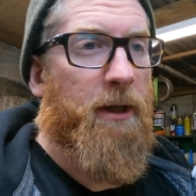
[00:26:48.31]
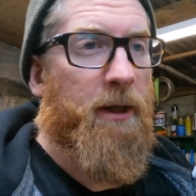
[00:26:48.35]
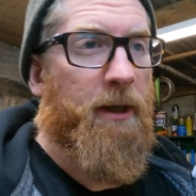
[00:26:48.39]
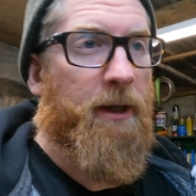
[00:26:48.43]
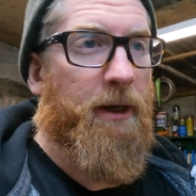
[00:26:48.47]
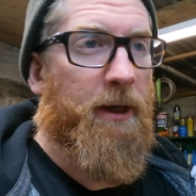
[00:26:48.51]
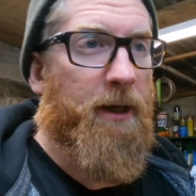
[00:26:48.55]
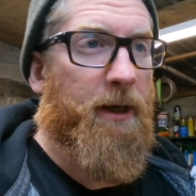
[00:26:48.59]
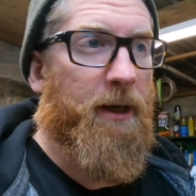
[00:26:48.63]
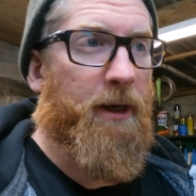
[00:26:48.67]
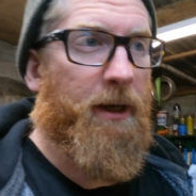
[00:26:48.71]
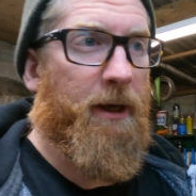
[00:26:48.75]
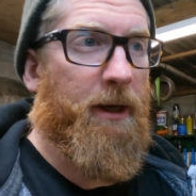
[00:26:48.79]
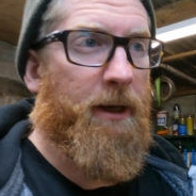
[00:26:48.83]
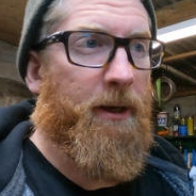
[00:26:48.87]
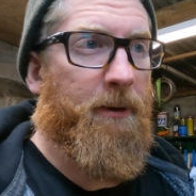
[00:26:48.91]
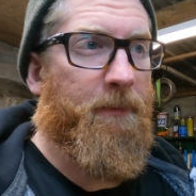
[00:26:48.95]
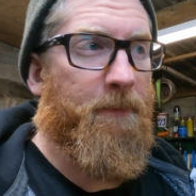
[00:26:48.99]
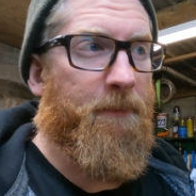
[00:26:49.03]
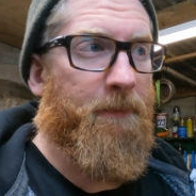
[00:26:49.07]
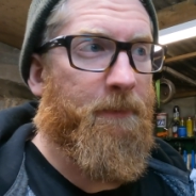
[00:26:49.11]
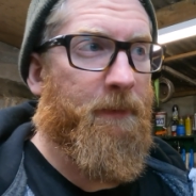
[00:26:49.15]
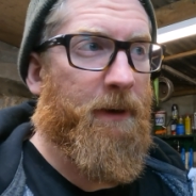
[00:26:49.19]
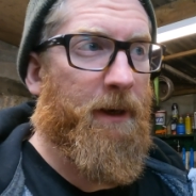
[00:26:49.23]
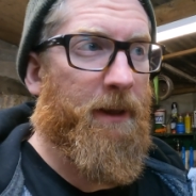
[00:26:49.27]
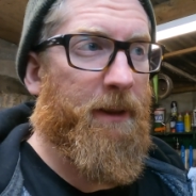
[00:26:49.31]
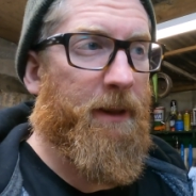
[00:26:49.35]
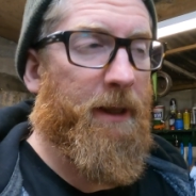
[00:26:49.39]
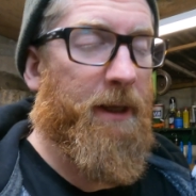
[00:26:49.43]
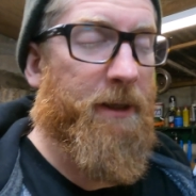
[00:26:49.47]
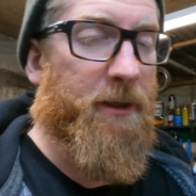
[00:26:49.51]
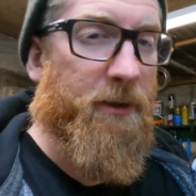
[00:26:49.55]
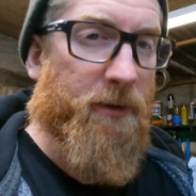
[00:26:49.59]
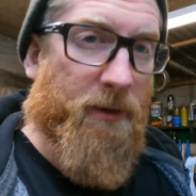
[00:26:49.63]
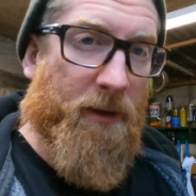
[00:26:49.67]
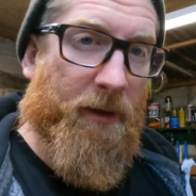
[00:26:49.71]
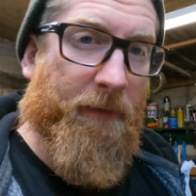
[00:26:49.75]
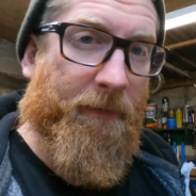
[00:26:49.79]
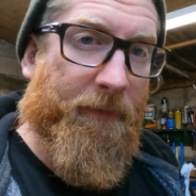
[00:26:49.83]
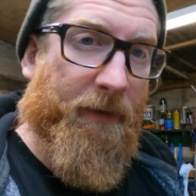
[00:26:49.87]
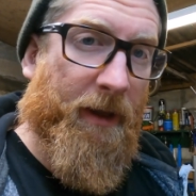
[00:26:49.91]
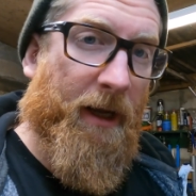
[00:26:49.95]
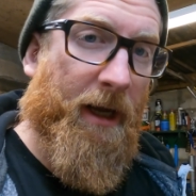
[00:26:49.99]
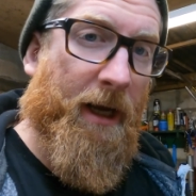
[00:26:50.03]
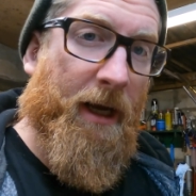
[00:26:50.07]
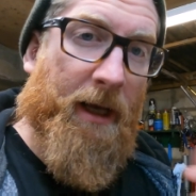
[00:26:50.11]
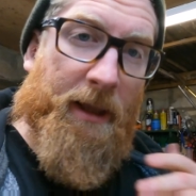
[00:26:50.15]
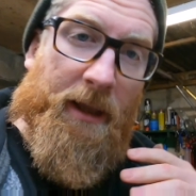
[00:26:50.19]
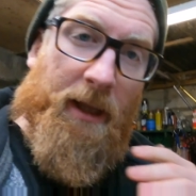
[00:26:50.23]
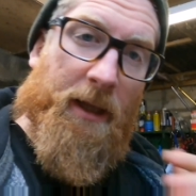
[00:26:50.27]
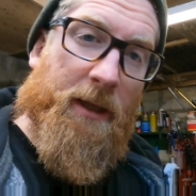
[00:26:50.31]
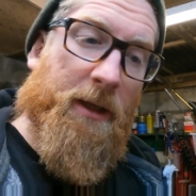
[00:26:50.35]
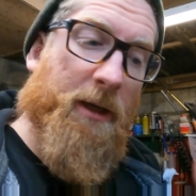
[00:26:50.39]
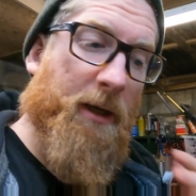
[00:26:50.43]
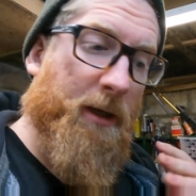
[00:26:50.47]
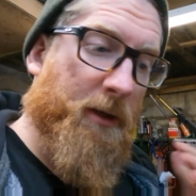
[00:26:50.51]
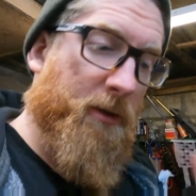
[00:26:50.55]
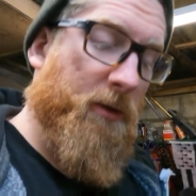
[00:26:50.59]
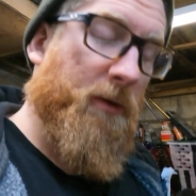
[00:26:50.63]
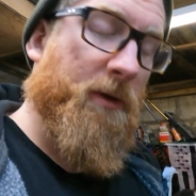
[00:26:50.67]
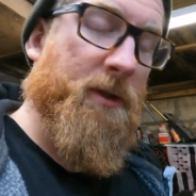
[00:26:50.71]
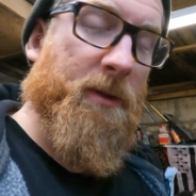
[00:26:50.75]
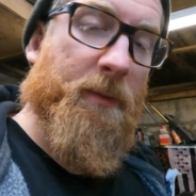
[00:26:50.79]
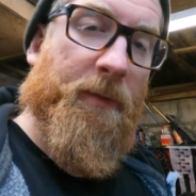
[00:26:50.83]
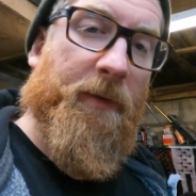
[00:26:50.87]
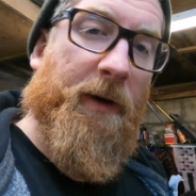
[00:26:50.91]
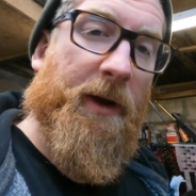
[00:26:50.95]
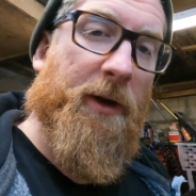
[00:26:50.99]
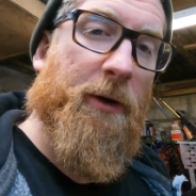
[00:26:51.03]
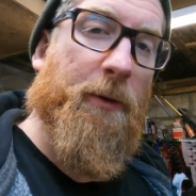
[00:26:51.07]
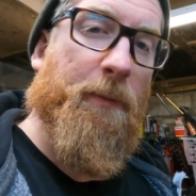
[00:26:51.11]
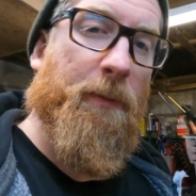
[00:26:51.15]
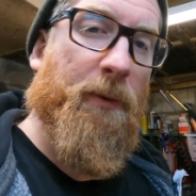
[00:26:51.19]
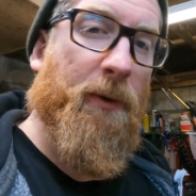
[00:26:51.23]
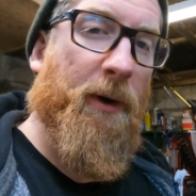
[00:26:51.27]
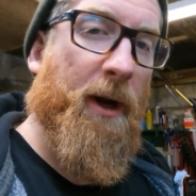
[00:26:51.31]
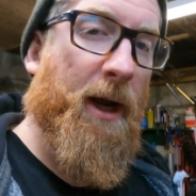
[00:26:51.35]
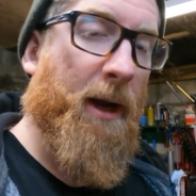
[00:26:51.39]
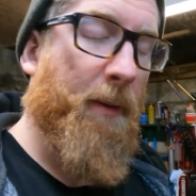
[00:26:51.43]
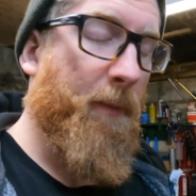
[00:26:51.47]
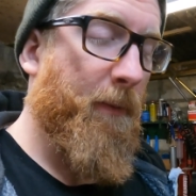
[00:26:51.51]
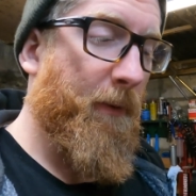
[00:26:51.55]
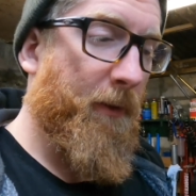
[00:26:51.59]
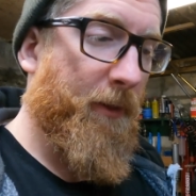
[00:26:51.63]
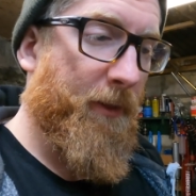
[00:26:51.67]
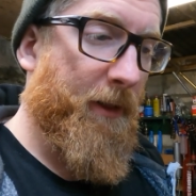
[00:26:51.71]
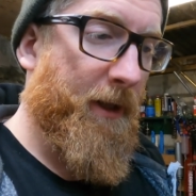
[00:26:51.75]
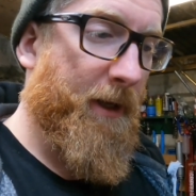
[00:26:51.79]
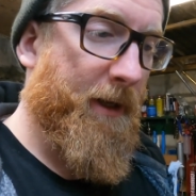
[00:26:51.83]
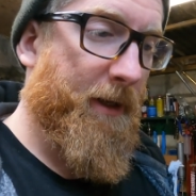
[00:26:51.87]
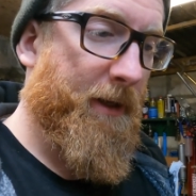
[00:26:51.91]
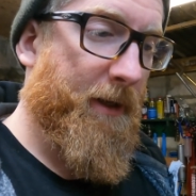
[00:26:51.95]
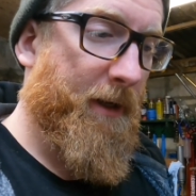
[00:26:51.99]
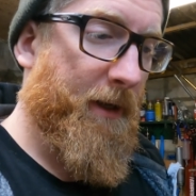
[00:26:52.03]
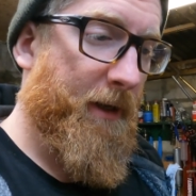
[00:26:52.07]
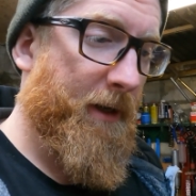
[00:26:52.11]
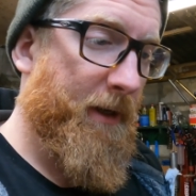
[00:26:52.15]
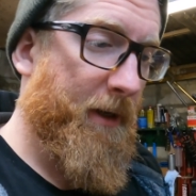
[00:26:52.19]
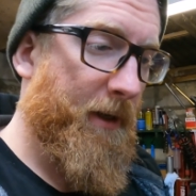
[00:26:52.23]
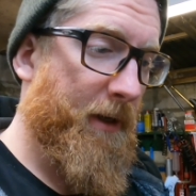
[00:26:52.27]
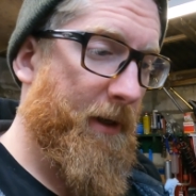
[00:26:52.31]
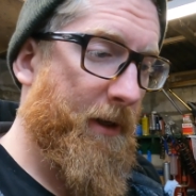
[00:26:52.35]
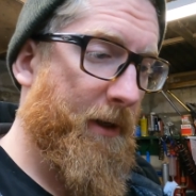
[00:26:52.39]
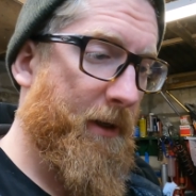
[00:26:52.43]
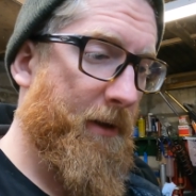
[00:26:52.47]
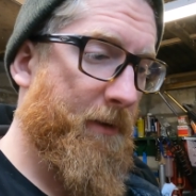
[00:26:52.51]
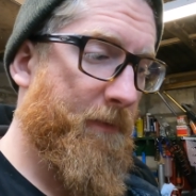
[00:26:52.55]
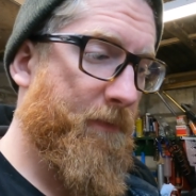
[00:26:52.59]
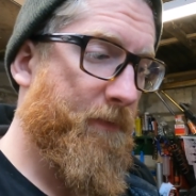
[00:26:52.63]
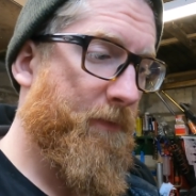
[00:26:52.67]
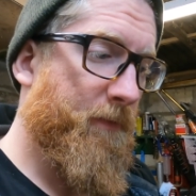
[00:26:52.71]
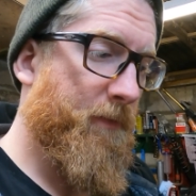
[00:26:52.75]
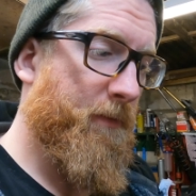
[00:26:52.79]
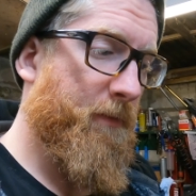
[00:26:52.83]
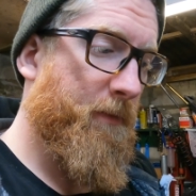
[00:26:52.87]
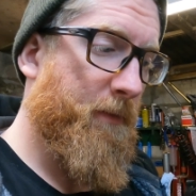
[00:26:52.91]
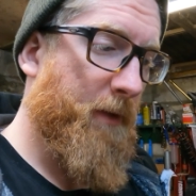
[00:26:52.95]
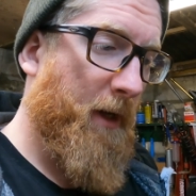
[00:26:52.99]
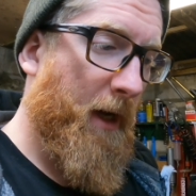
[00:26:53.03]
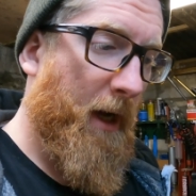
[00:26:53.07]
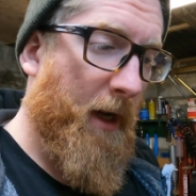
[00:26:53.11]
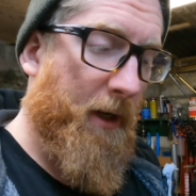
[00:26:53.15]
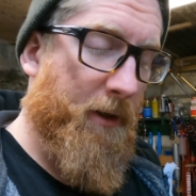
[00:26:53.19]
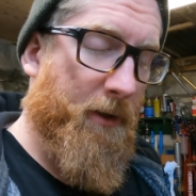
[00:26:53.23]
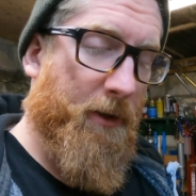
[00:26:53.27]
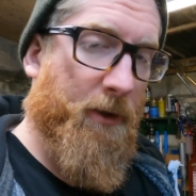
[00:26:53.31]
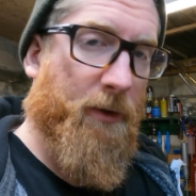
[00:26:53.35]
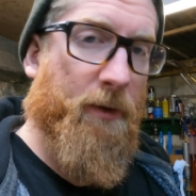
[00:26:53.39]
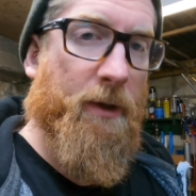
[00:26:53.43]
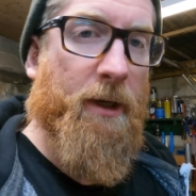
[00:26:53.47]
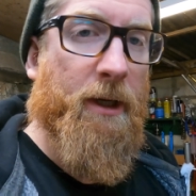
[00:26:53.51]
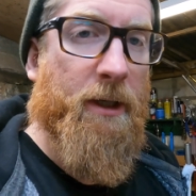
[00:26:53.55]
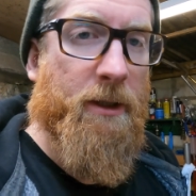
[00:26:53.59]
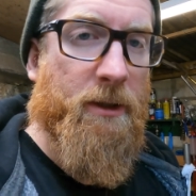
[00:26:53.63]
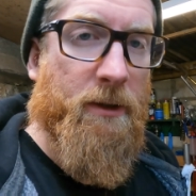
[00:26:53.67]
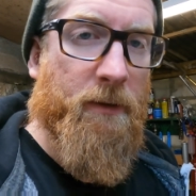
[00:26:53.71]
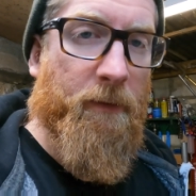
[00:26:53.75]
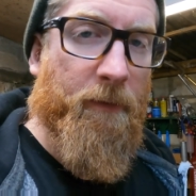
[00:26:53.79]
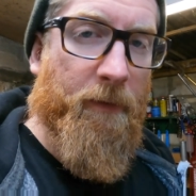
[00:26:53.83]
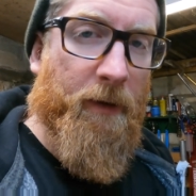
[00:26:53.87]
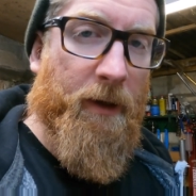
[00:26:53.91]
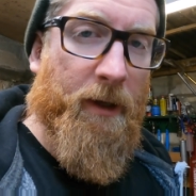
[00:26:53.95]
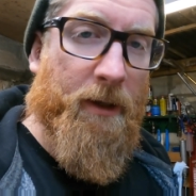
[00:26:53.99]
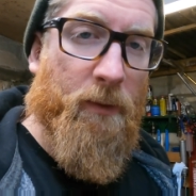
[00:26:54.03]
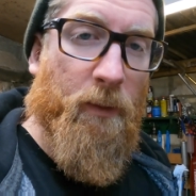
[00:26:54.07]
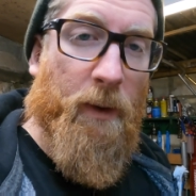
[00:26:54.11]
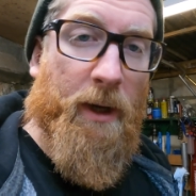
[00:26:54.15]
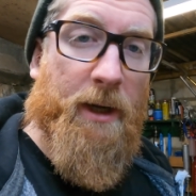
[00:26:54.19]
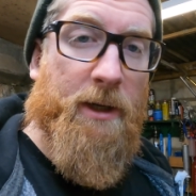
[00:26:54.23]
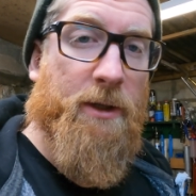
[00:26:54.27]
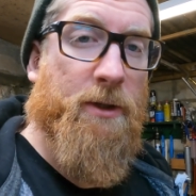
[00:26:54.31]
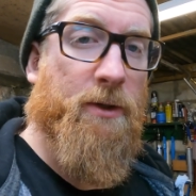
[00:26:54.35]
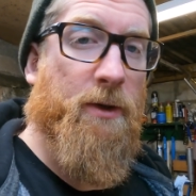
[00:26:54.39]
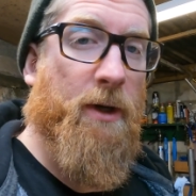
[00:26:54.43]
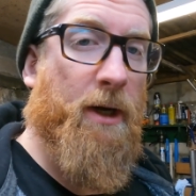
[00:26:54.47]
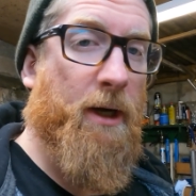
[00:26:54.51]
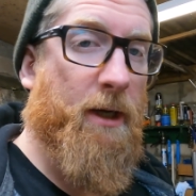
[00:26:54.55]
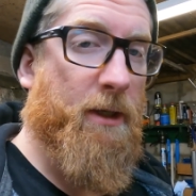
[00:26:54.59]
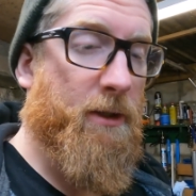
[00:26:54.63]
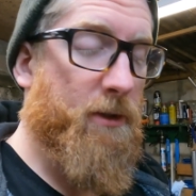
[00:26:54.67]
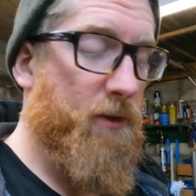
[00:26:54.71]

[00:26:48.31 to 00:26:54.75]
and then you leave that and then you can do some final prep with like higher grades of wet and dry.